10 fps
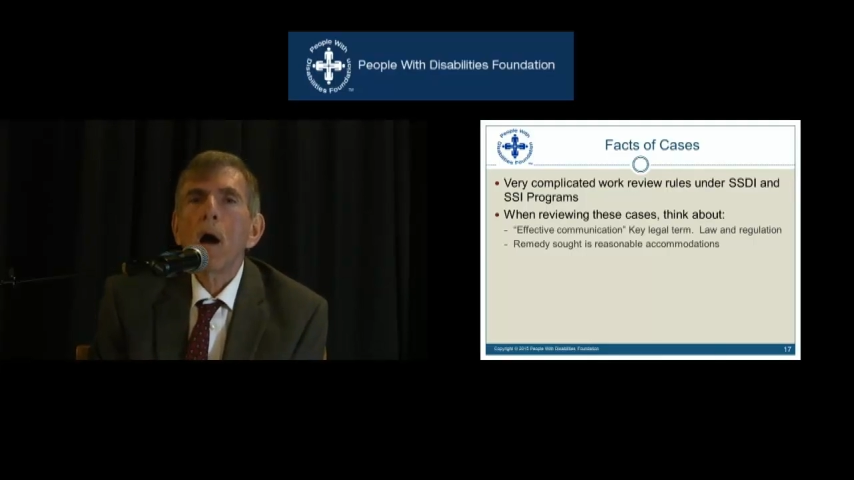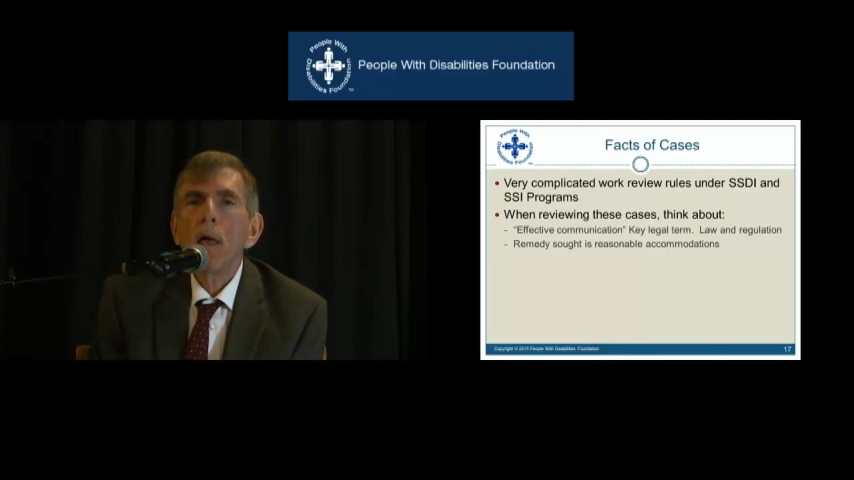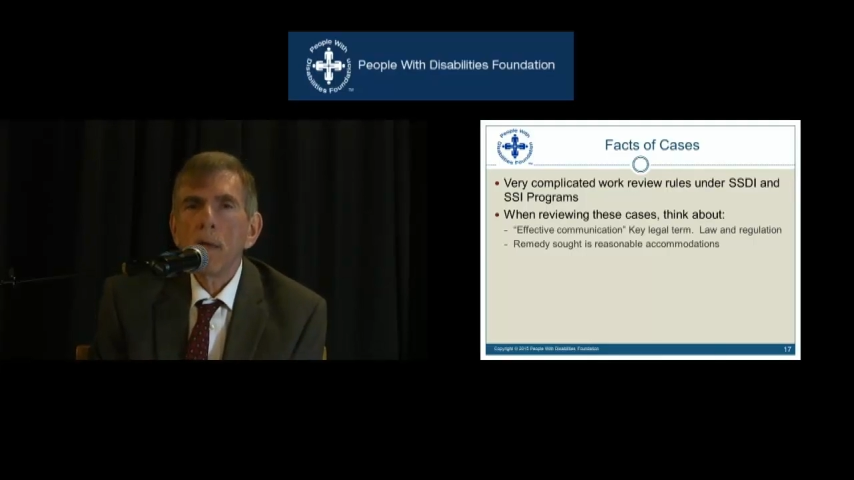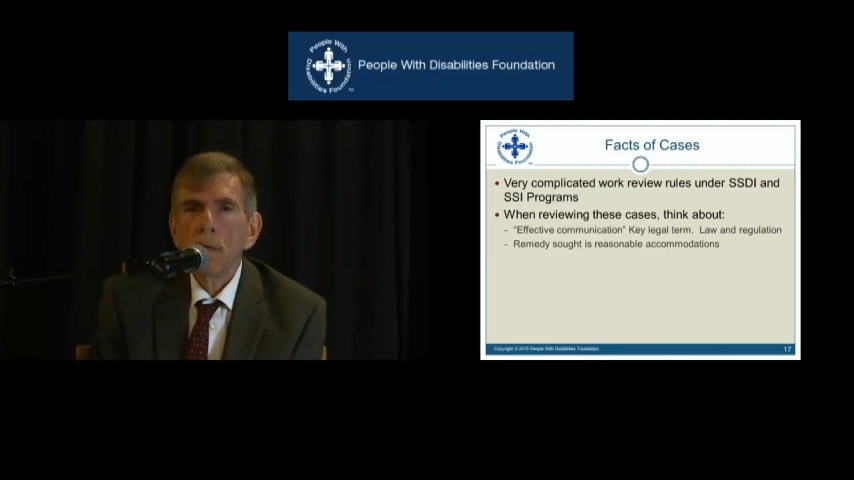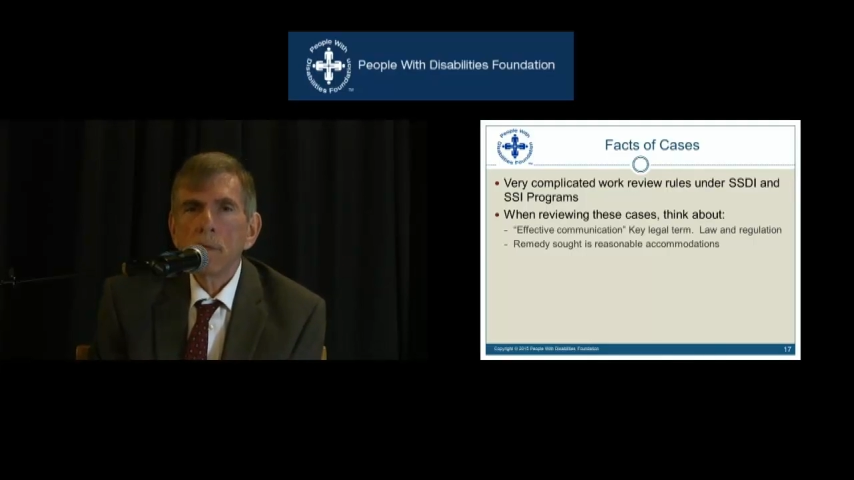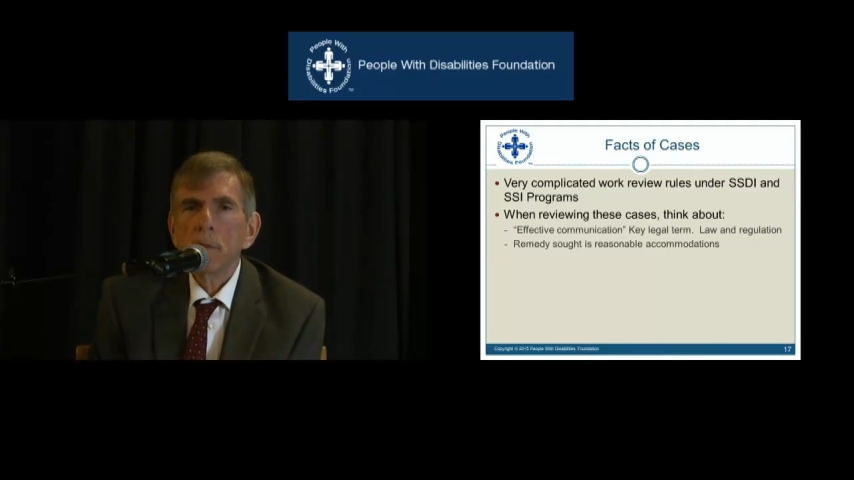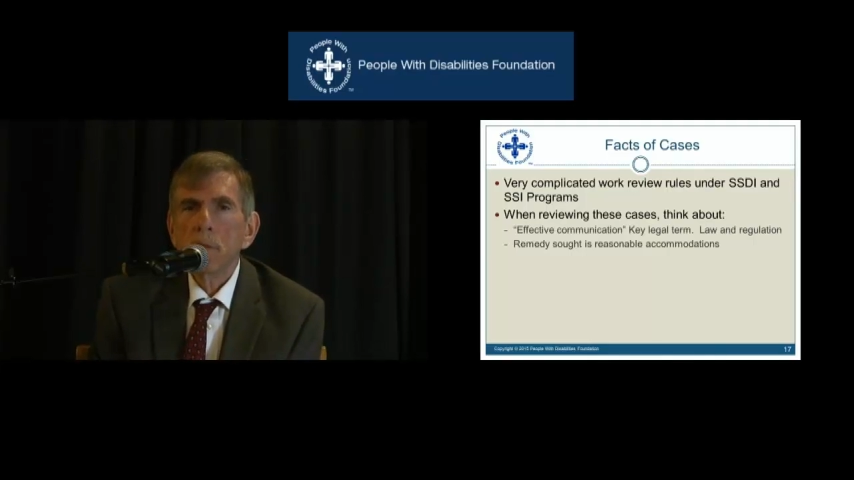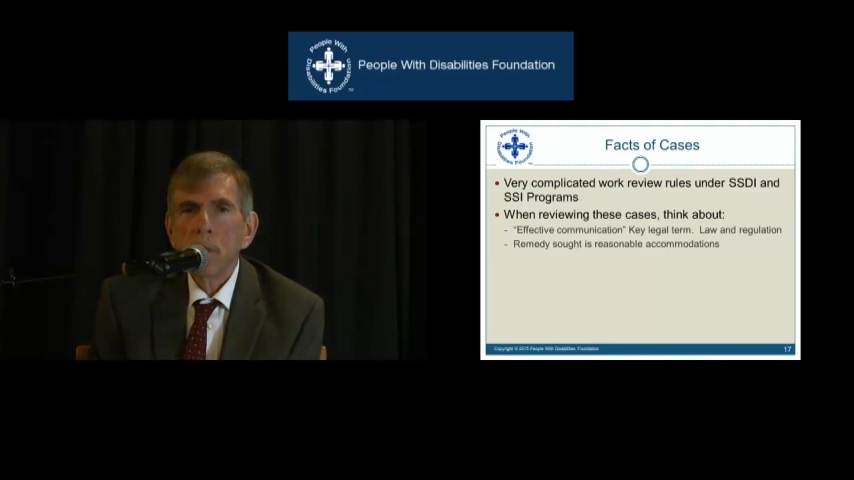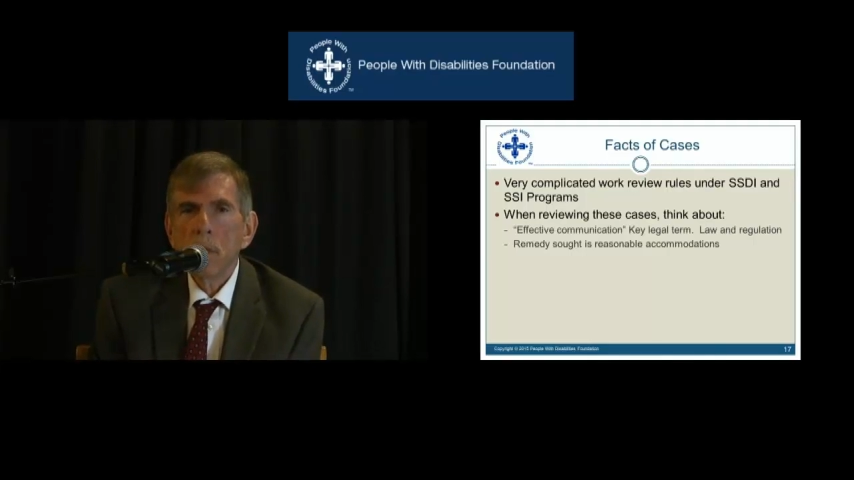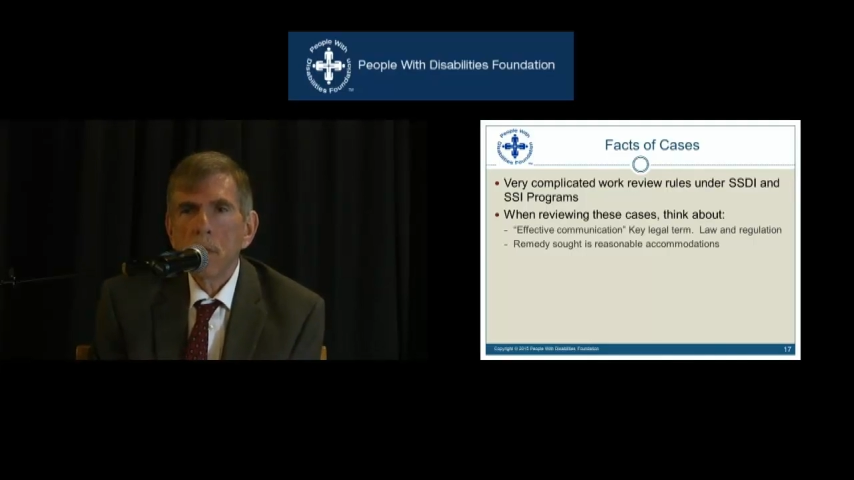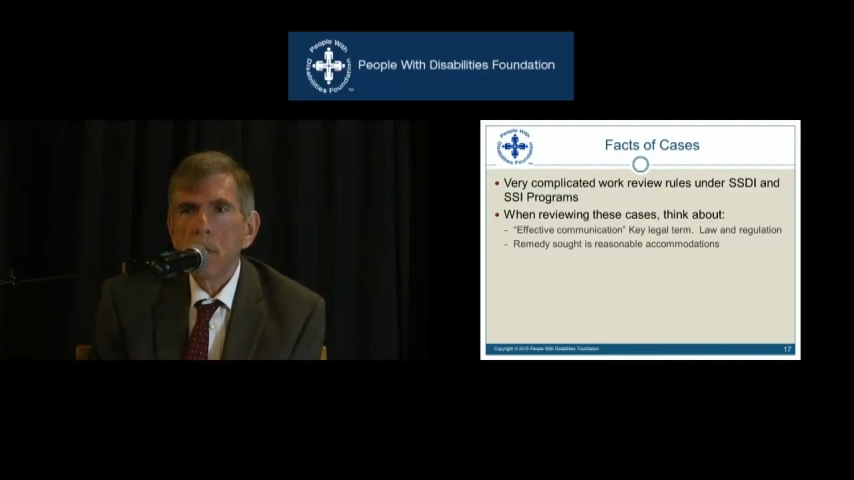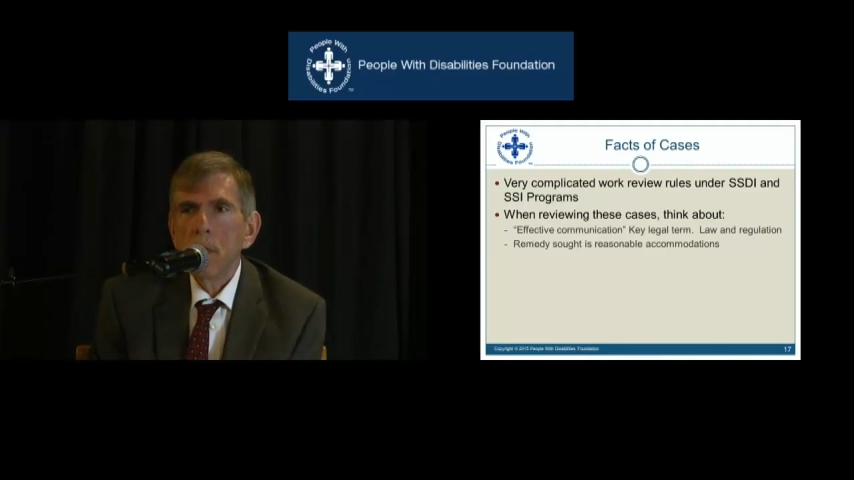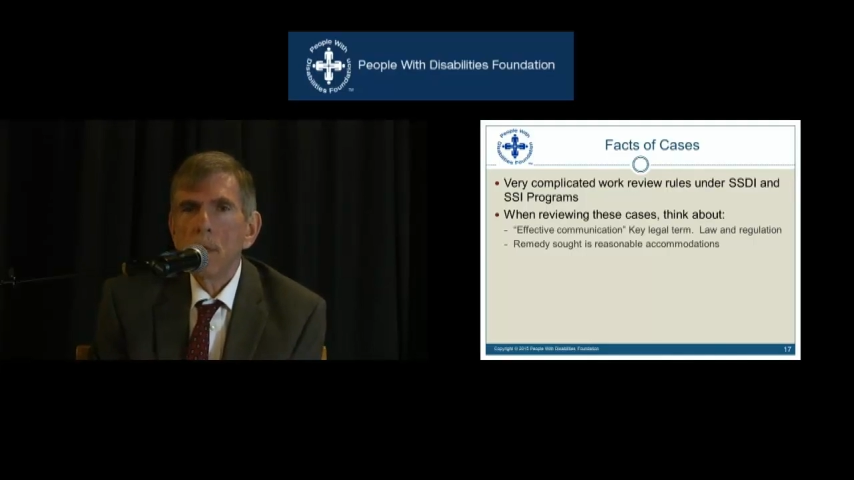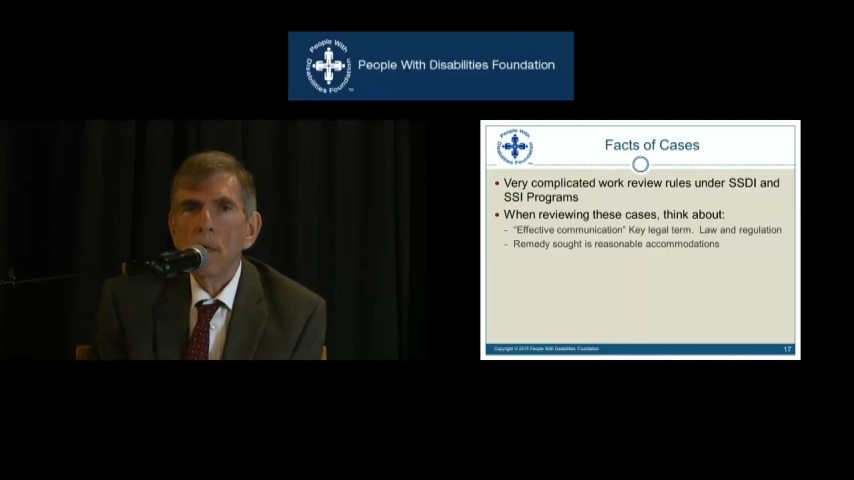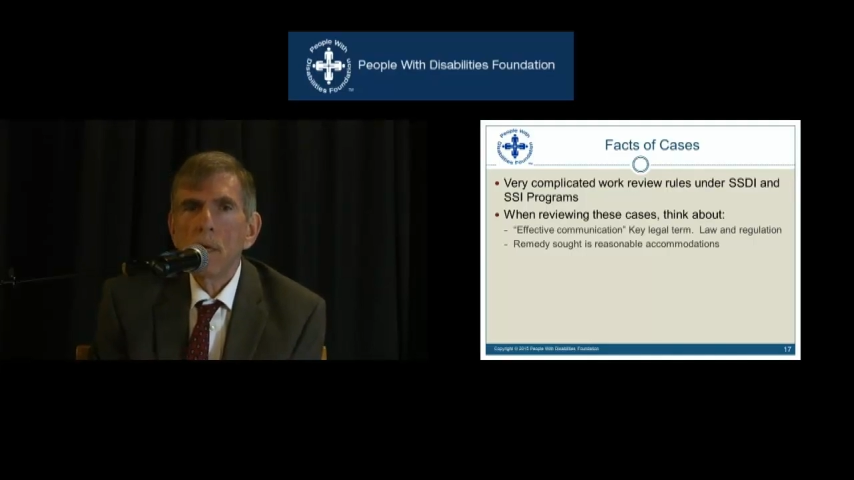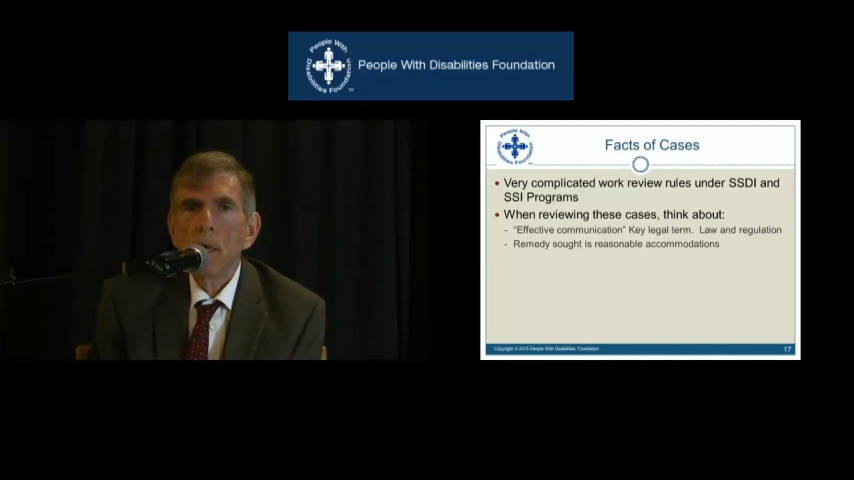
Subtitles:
is the